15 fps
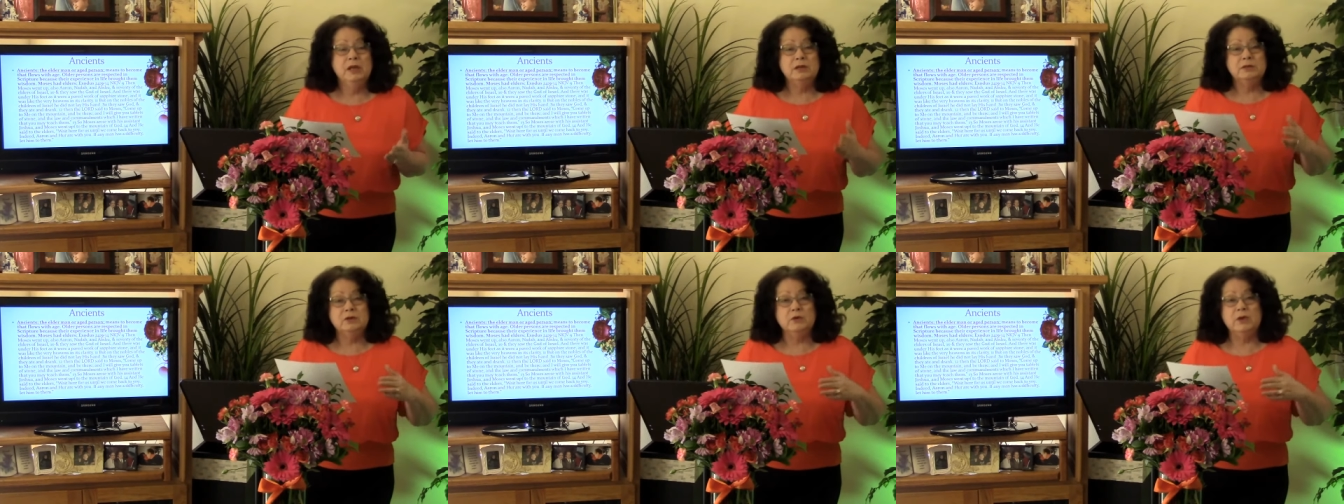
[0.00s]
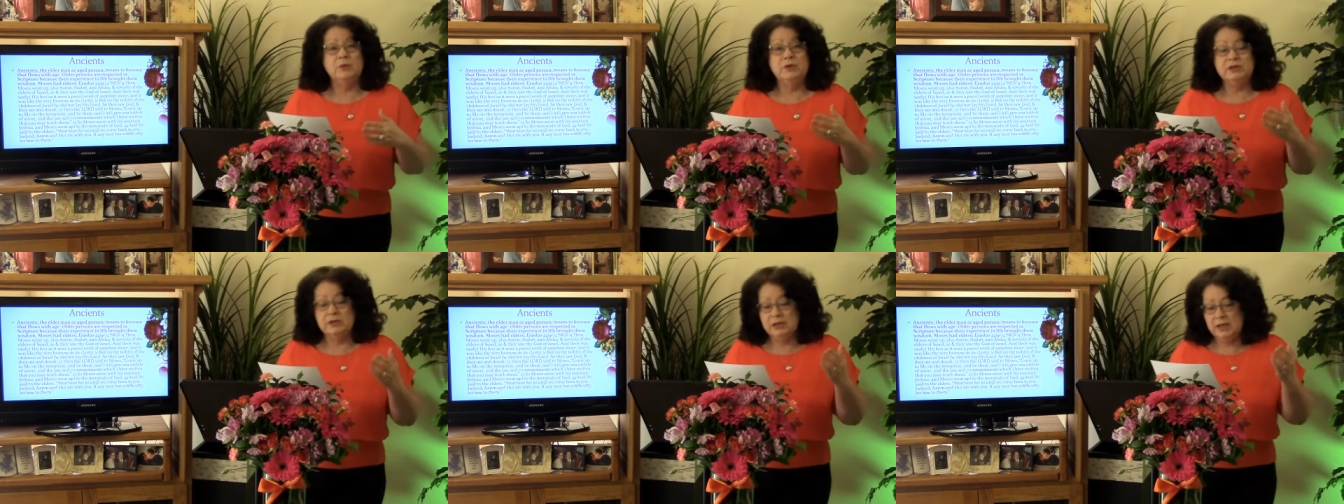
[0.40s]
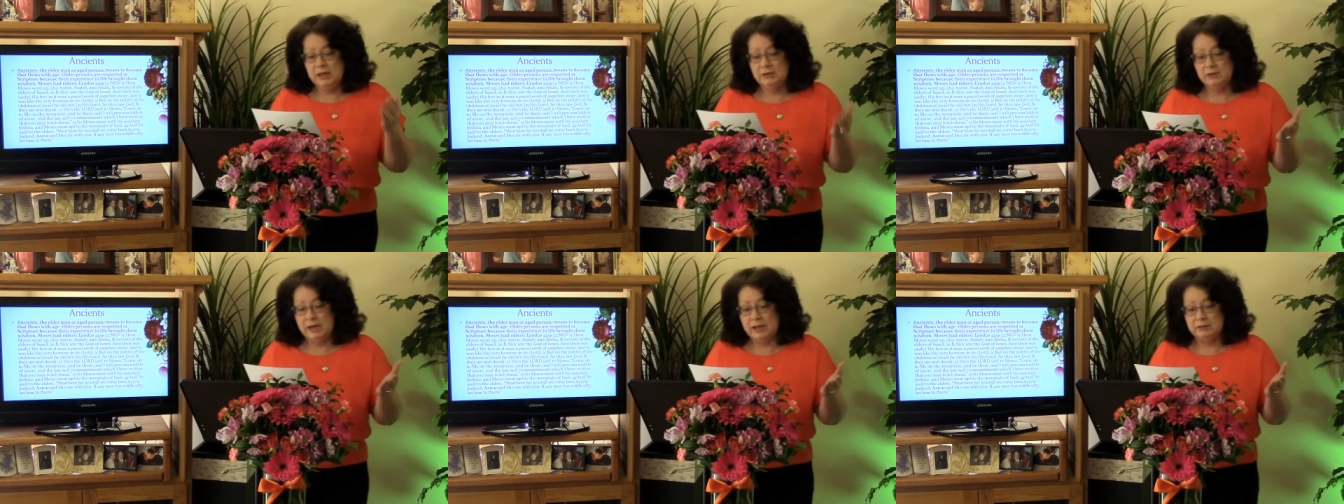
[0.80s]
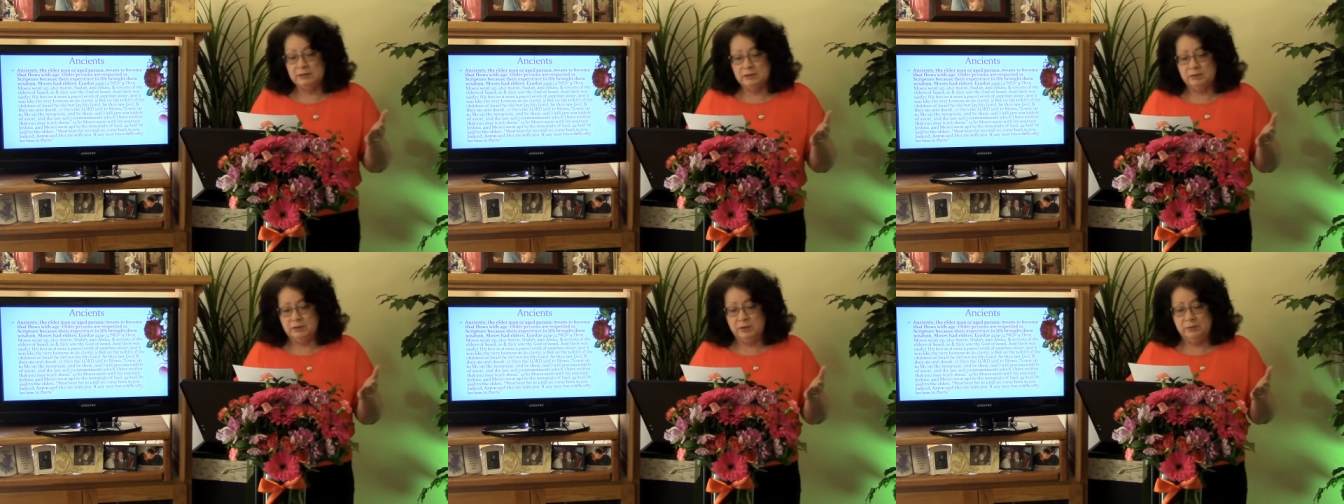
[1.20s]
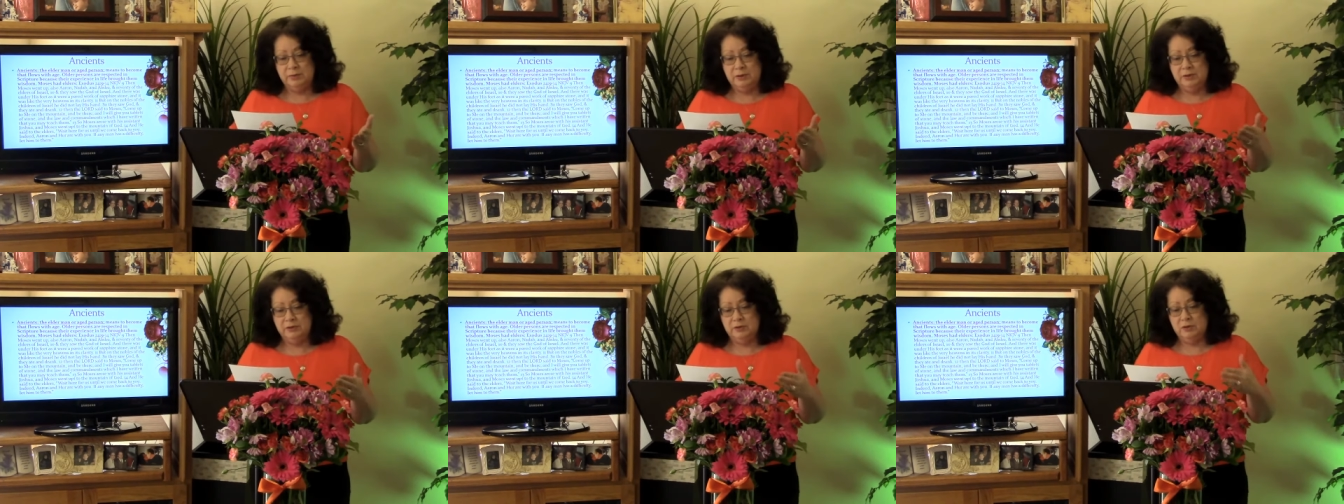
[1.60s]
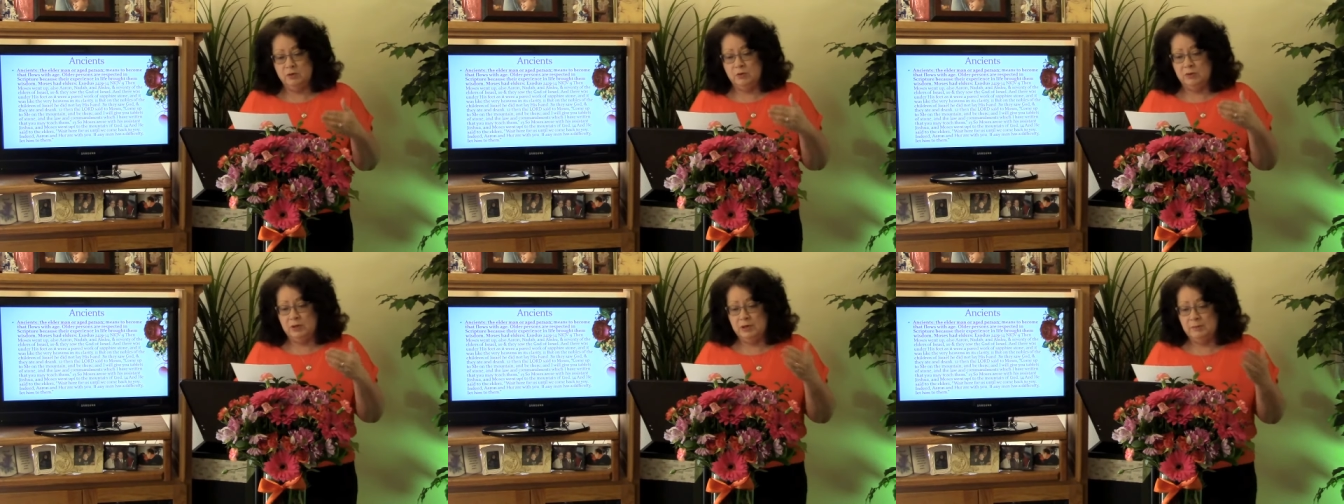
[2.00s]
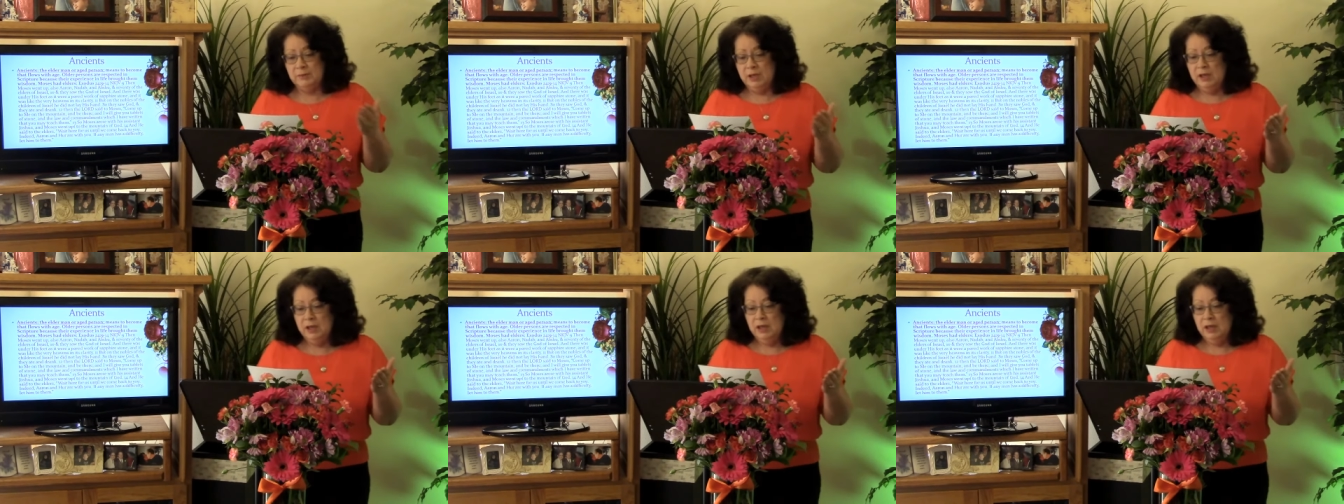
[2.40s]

So they went together as a group. They're going up,